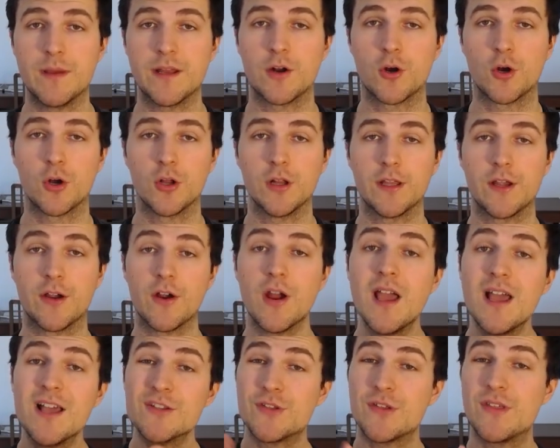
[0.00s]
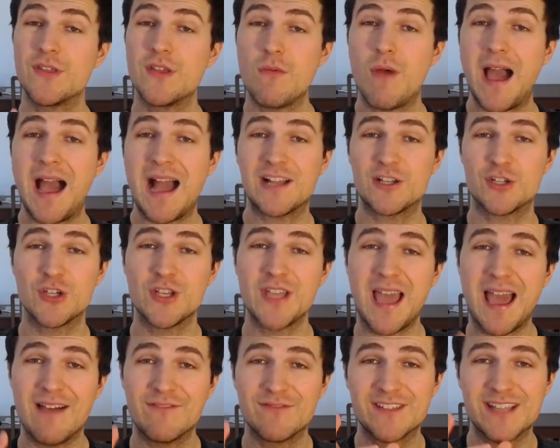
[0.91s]
earlier so that you actually
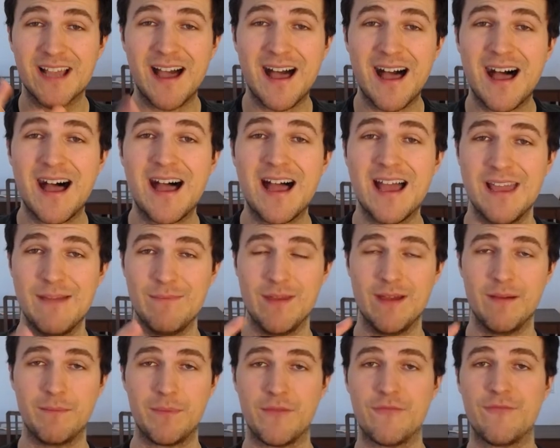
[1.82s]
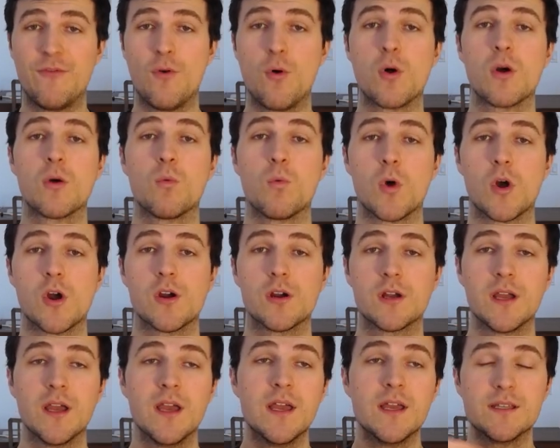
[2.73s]
have time before
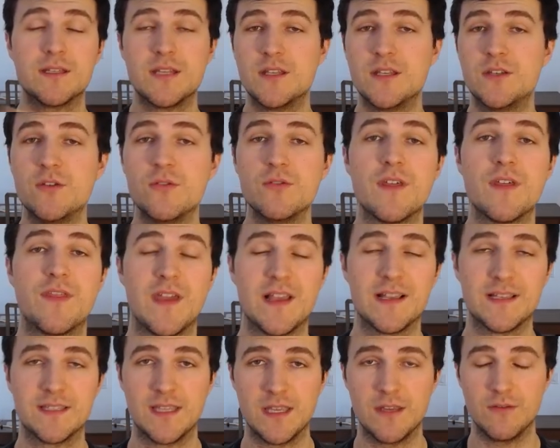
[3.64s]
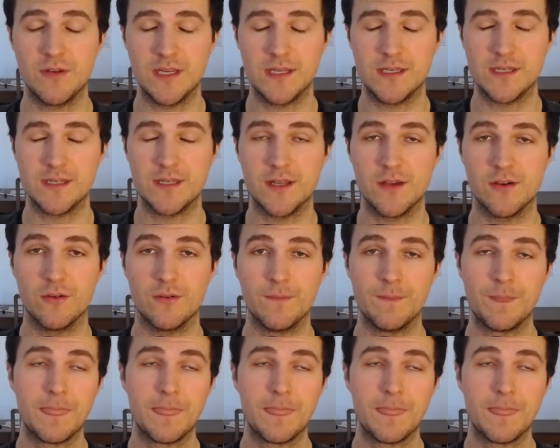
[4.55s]
work to do the things that you need to do.